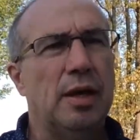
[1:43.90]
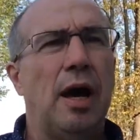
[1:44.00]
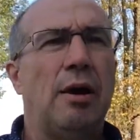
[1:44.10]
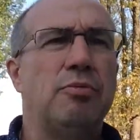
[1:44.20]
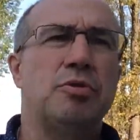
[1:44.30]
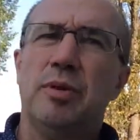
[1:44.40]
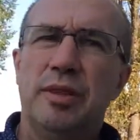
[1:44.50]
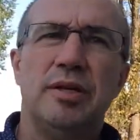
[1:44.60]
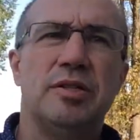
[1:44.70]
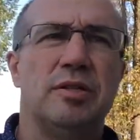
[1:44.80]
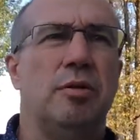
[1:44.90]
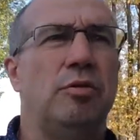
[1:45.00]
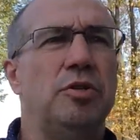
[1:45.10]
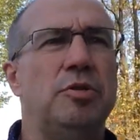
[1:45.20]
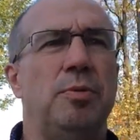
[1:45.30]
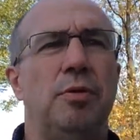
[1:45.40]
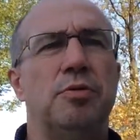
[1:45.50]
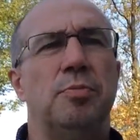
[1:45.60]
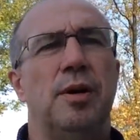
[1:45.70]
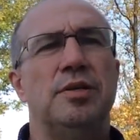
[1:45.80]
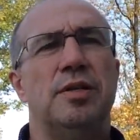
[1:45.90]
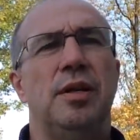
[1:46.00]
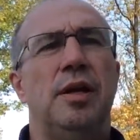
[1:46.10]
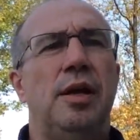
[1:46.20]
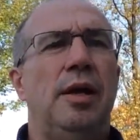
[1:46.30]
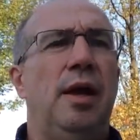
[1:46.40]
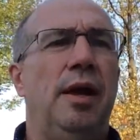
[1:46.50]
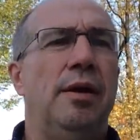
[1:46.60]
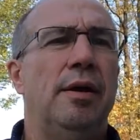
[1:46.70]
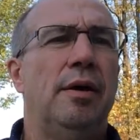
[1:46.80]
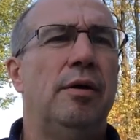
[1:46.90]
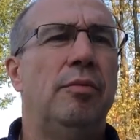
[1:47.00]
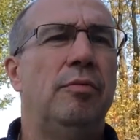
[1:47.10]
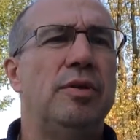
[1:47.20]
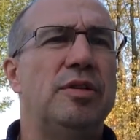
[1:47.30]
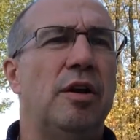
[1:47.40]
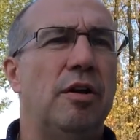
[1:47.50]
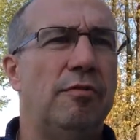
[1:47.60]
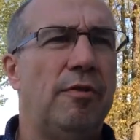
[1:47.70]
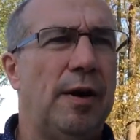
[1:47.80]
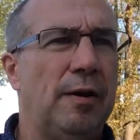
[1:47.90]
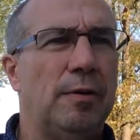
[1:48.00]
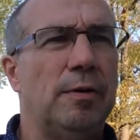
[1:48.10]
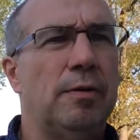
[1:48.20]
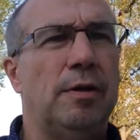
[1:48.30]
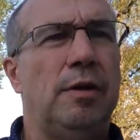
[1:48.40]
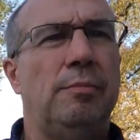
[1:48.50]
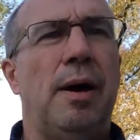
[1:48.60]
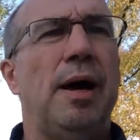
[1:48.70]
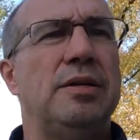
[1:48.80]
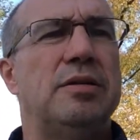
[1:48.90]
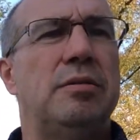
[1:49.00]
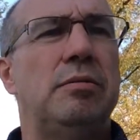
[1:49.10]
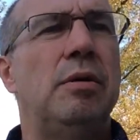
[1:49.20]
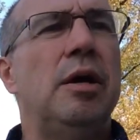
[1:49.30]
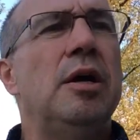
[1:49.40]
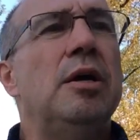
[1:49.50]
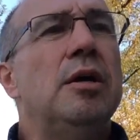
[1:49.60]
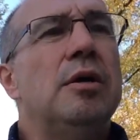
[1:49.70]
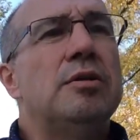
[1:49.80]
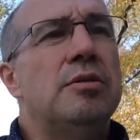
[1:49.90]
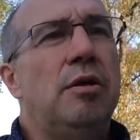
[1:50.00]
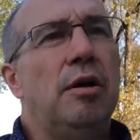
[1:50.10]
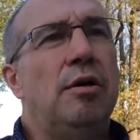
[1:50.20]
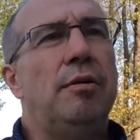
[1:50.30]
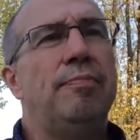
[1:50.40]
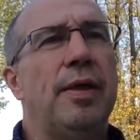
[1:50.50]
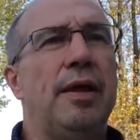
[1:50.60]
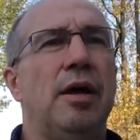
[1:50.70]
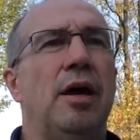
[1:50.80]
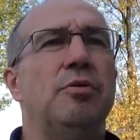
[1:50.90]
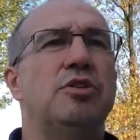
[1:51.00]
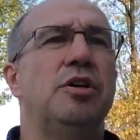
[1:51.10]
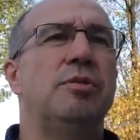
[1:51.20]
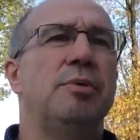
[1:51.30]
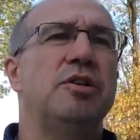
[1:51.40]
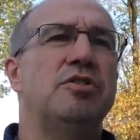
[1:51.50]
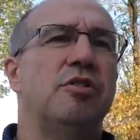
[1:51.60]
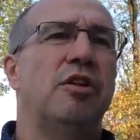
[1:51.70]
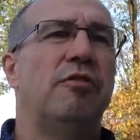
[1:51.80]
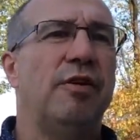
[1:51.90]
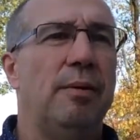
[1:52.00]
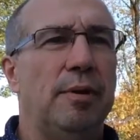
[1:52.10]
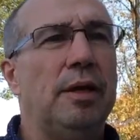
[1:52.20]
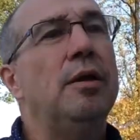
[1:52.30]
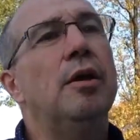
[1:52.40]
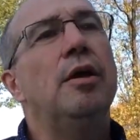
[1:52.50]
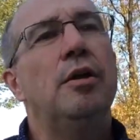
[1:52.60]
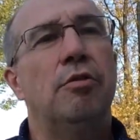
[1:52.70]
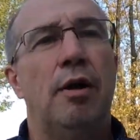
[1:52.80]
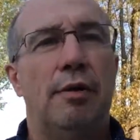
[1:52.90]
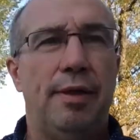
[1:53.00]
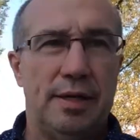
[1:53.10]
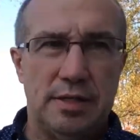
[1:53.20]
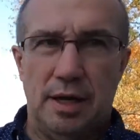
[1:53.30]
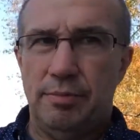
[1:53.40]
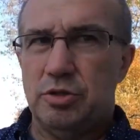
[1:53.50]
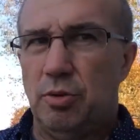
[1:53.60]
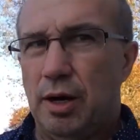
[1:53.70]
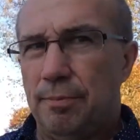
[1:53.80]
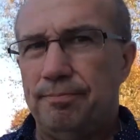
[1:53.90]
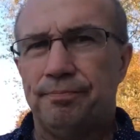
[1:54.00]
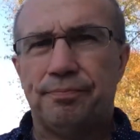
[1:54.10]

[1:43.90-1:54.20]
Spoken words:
God was with us, the Holy Spirit was present, and we said our final earthly goodbyes to her, and it was good to minister to the family throughout that time as well.